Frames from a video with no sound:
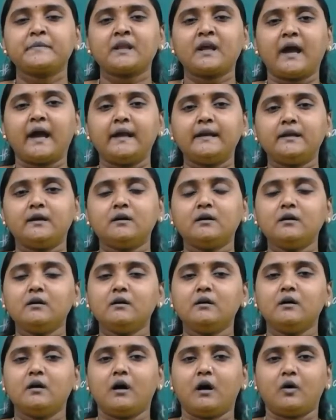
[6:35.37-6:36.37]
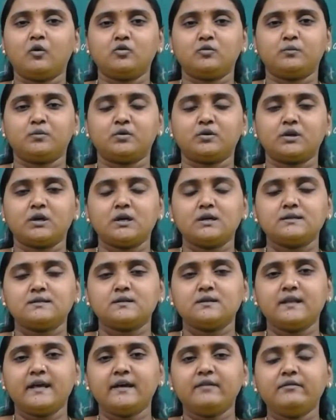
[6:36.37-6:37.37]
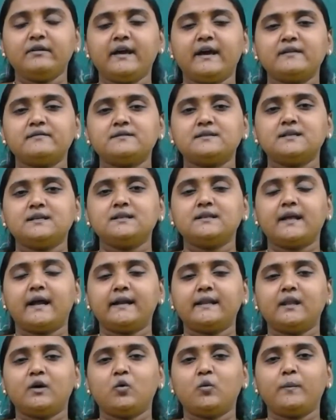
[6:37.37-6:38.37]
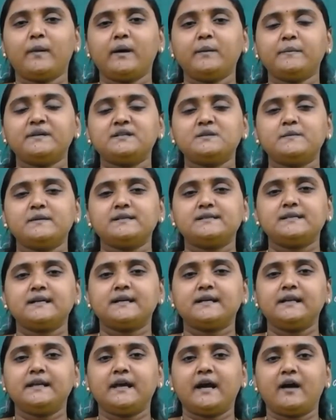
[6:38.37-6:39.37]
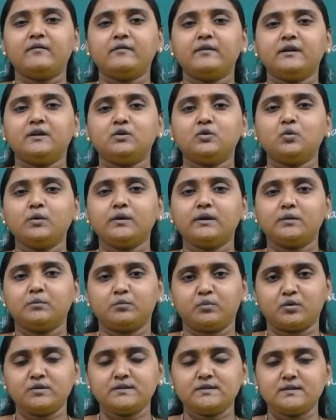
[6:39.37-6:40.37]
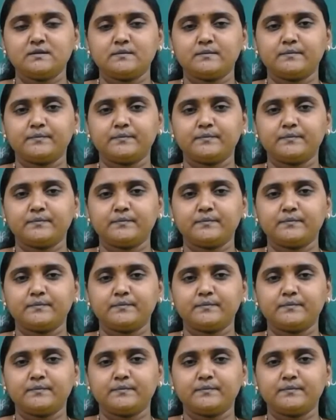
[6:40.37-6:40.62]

and a output. So there we have seen that the op-amp is basically having two inputs,